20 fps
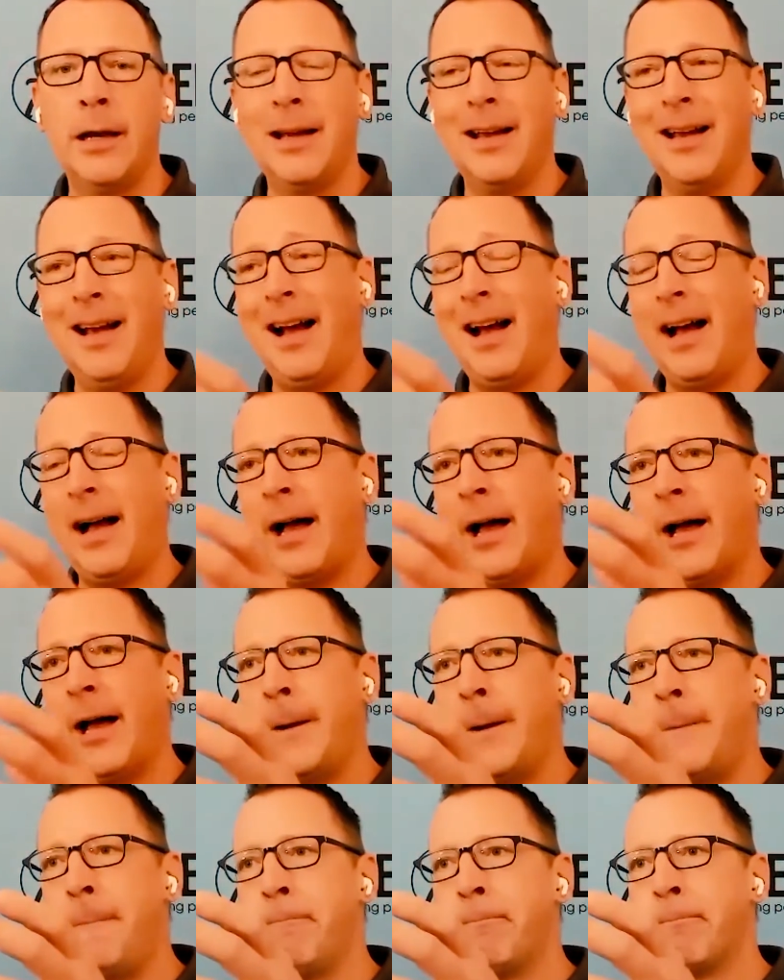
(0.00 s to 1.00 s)

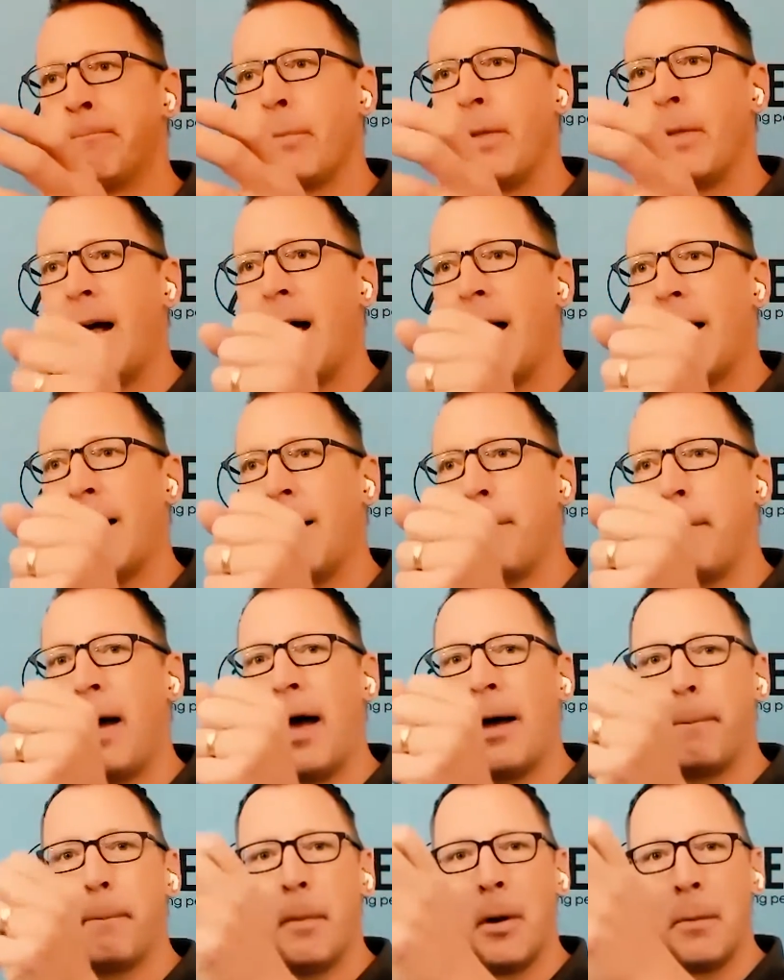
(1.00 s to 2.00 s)
on
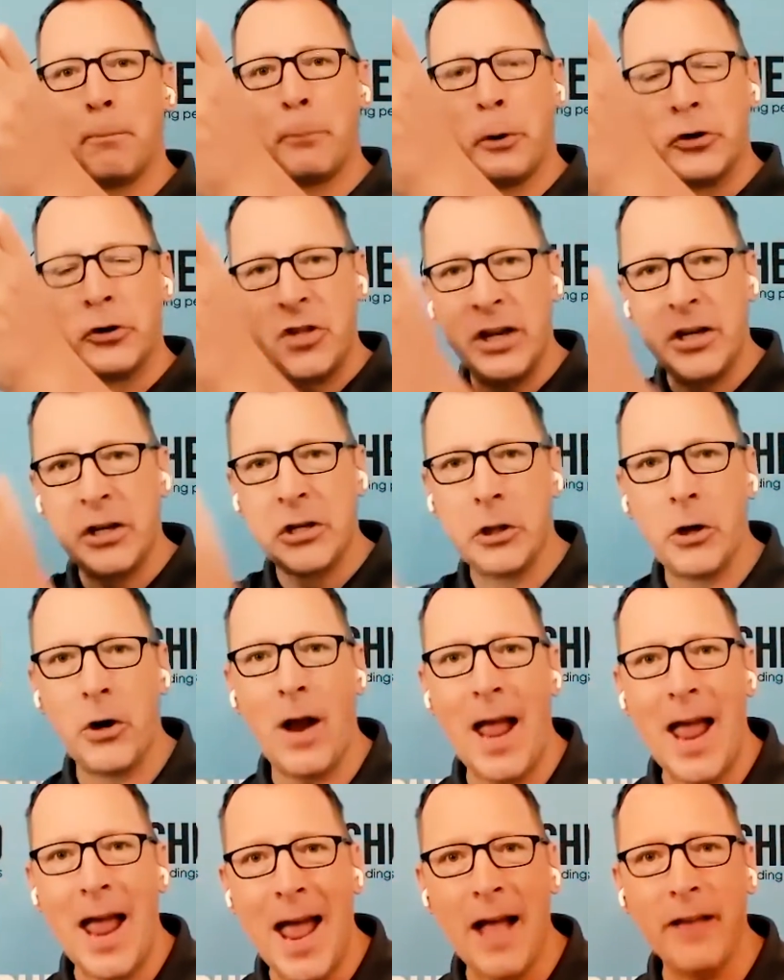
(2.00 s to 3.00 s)
a
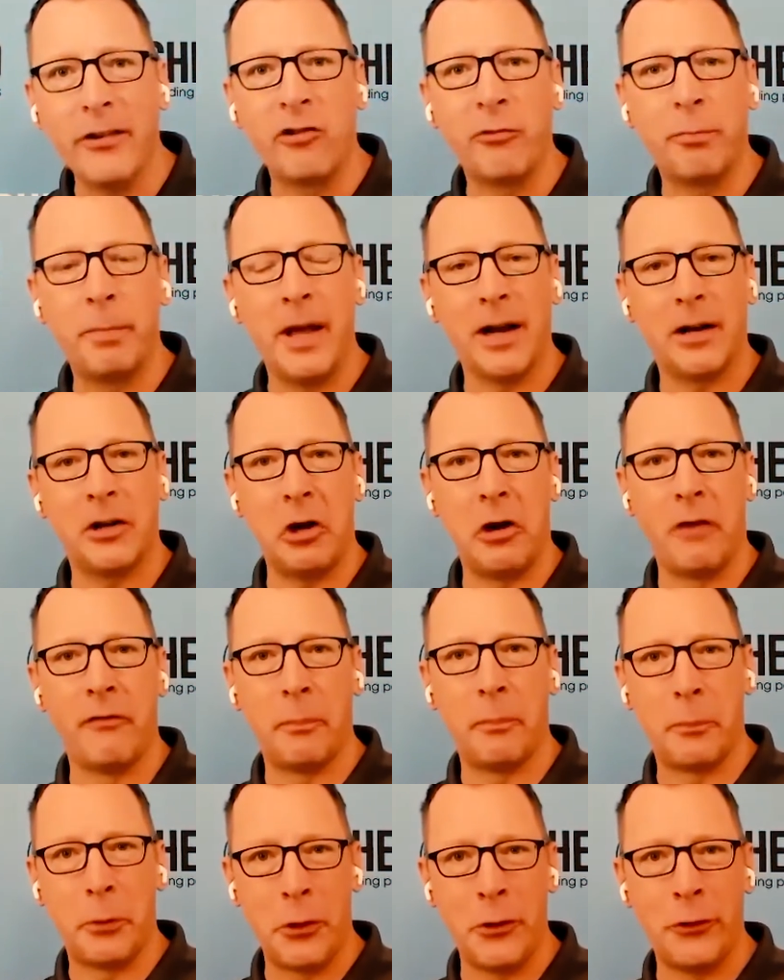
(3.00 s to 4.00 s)
particular aspect of a
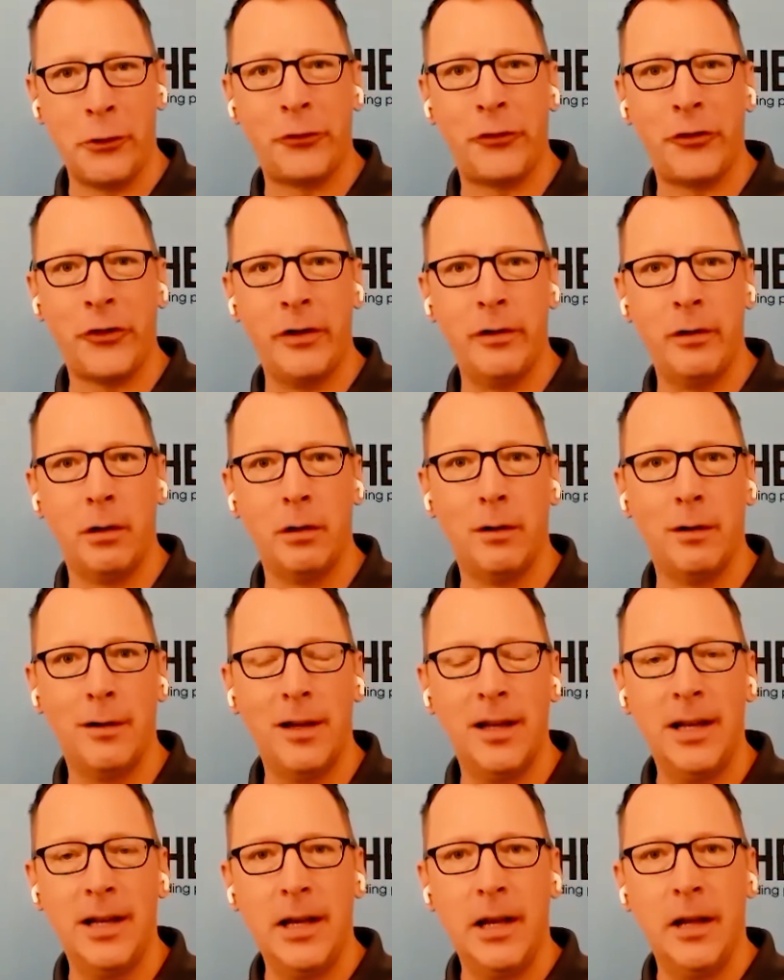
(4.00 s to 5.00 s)
person
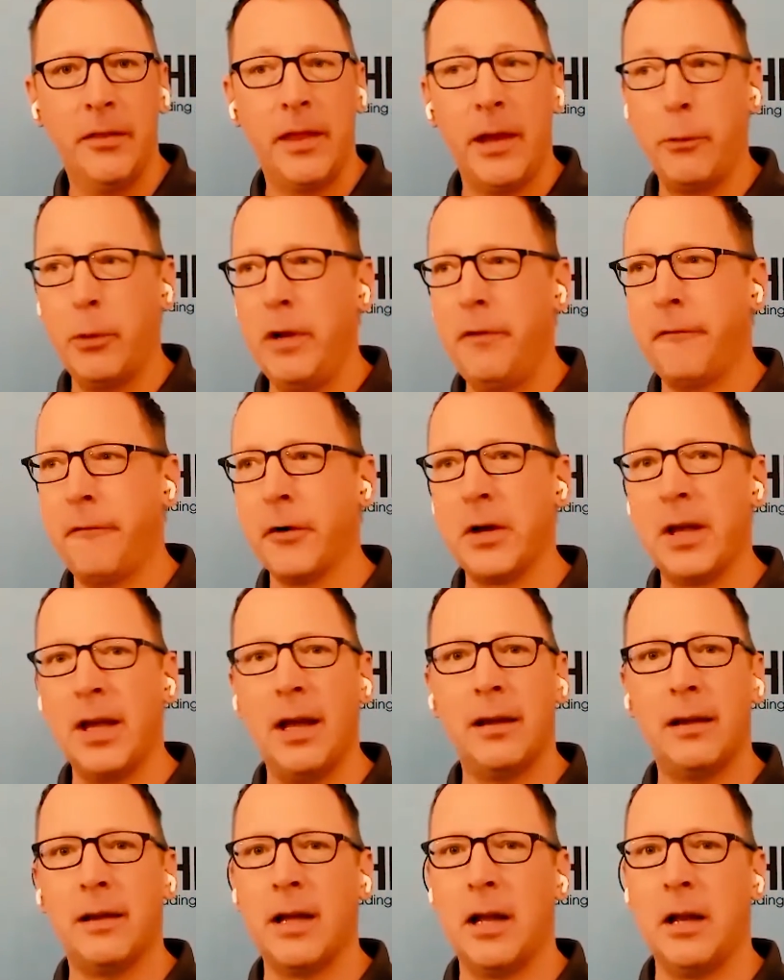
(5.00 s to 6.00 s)
that we
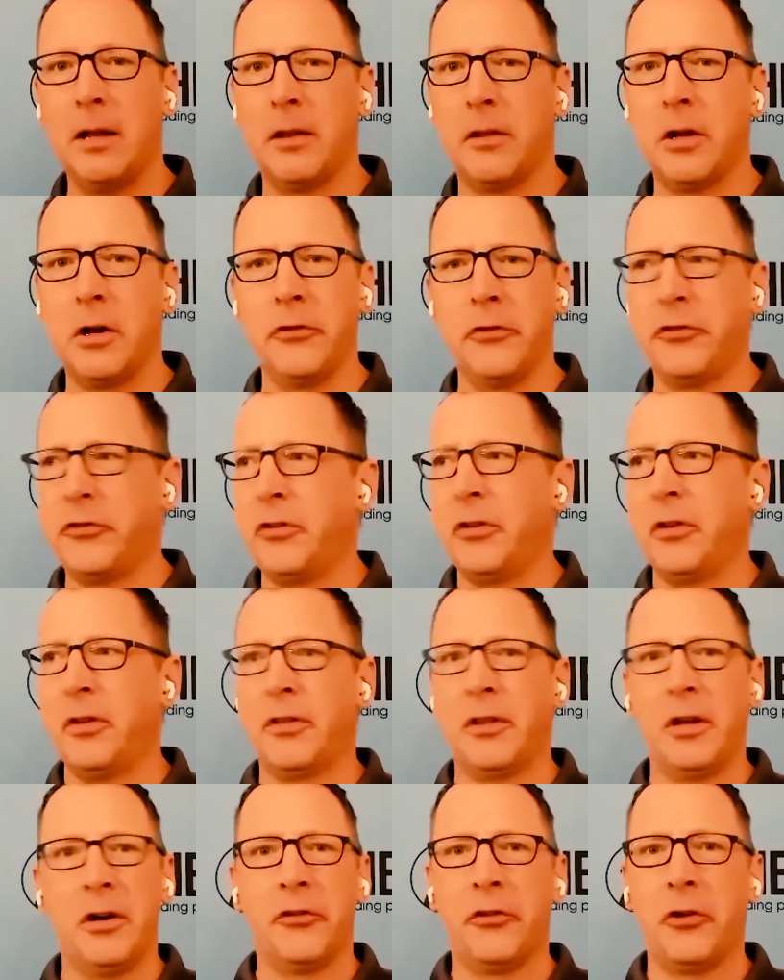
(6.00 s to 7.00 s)
forget that
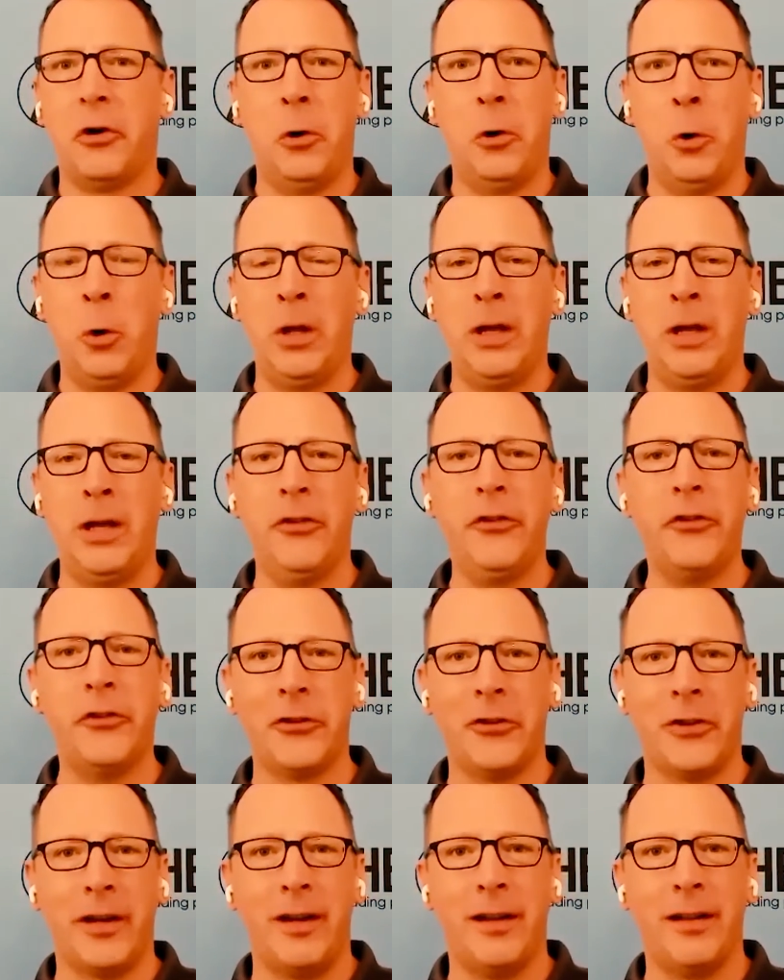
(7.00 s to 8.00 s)
there's a whole
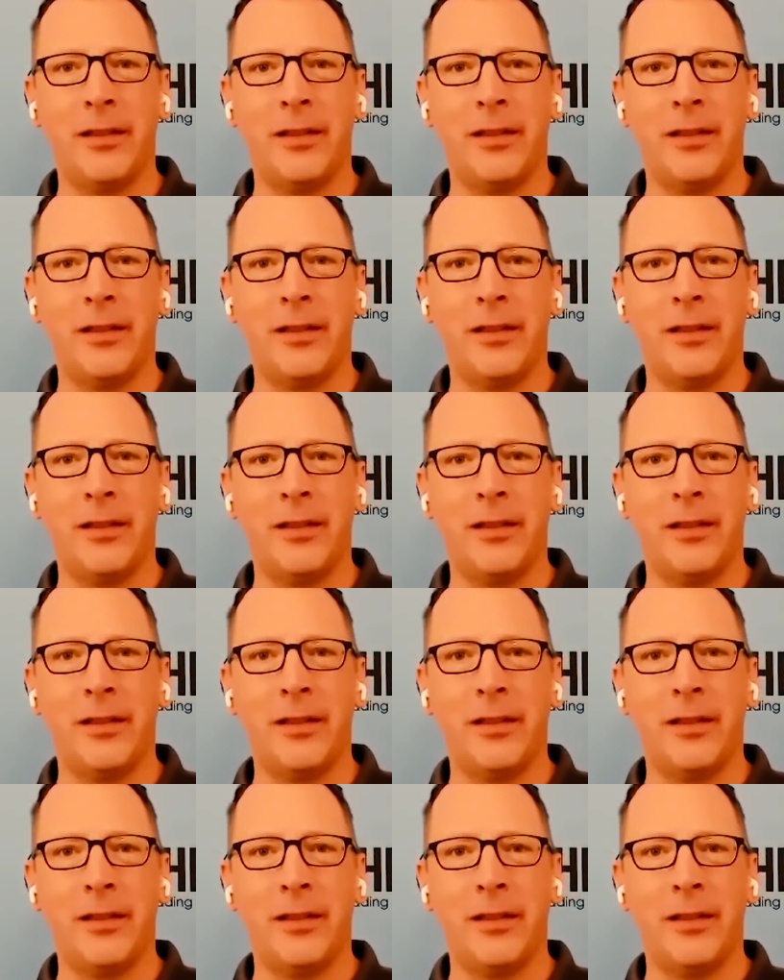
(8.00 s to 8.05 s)
history.